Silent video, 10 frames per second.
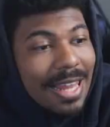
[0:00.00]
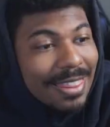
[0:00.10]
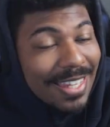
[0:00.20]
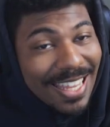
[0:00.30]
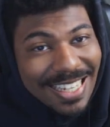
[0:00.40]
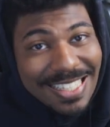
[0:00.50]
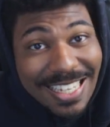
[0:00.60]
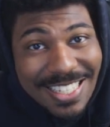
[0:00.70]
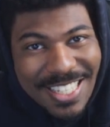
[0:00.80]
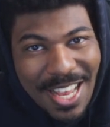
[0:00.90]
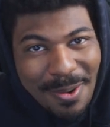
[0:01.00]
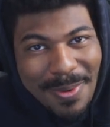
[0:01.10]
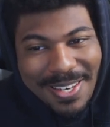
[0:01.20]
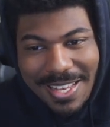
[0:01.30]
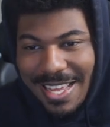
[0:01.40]
Ladies and
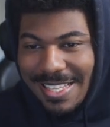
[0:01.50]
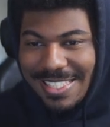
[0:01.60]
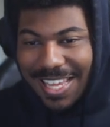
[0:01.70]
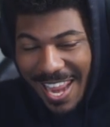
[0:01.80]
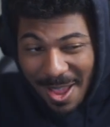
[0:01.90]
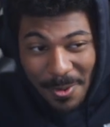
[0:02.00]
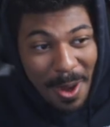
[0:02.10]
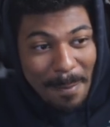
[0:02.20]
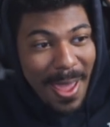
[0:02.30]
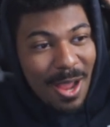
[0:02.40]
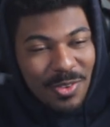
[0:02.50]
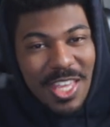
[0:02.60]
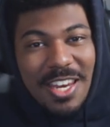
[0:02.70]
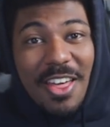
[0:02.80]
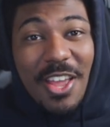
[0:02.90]
gentlemen, today we are back with
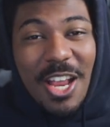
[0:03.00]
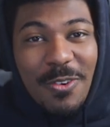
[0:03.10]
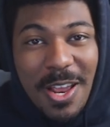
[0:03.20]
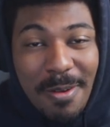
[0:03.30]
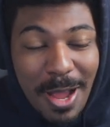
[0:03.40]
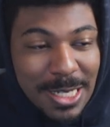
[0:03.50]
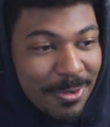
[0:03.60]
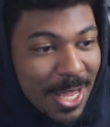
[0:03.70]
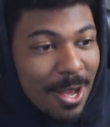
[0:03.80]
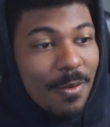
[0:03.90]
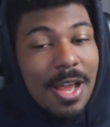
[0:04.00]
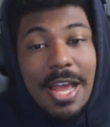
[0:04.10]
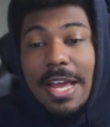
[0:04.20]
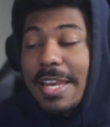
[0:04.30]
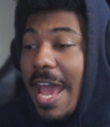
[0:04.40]
another Incredibox video.
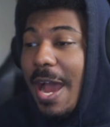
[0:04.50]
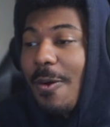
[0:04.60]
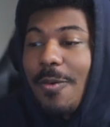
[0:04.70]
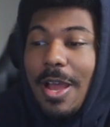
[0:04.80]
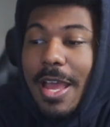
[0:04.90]
Now,